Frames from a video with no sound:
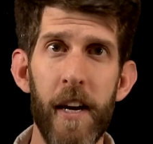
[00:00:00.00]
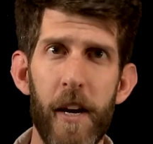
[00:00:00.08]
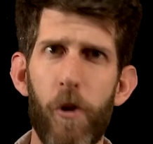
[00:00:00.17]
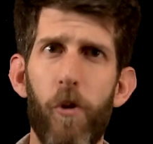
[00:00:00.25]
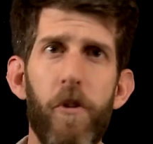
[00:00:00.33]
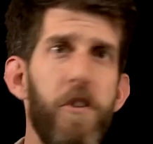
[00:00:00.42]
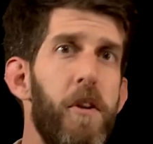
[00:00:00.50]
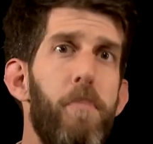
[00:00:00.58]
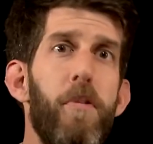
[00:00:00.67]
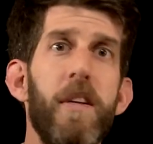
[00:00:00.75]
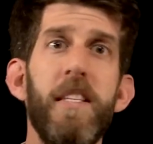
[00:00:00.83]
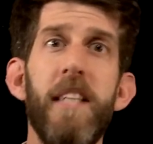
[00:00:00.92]
in order to
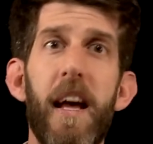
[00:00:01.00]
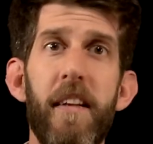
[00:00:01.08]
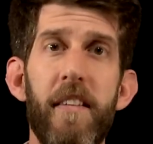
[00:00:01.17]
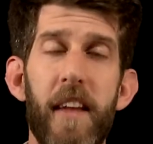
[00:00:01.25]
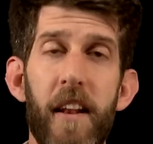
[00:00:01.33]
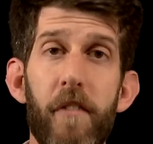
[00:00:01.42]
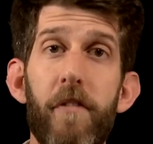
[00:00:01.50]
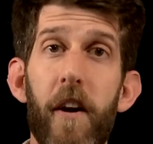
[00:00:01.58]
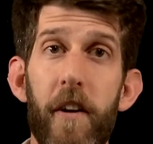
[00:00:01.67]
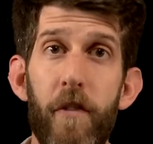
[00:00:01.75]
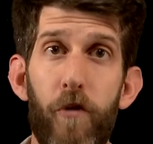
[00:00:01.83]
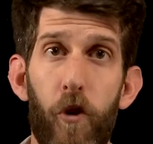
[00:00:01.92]
present in a
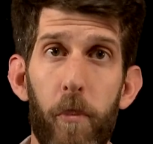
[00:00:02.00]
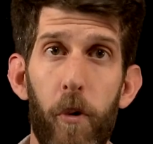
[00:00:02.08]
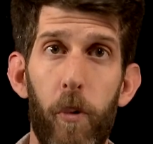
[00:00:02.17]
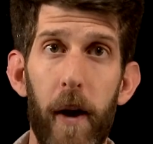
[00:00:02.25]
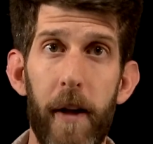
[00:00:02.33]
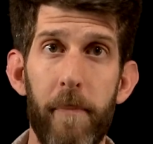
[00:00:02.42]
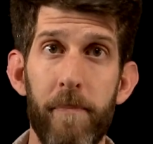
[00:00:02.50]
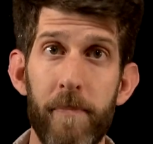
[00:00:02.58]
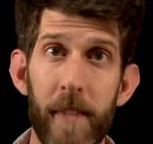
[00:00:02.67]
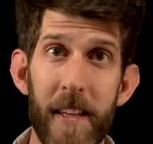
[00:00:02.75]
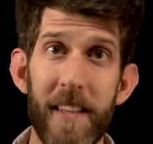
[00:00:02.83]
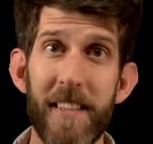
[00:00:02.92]
very formal way.
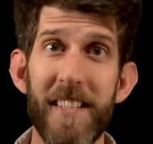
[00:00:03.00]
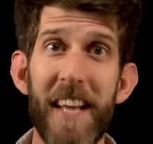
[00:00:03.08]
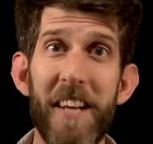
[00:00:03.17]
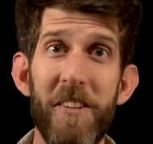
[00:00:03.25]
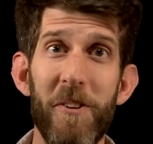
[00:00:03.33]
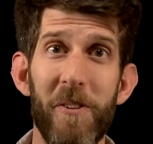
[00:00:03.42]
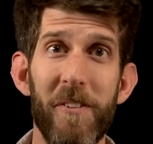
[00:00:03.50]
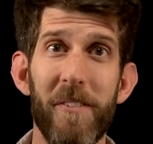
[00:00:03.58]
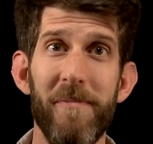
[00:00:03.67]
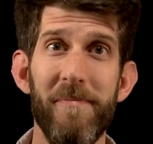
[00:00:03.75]
Stay tuned.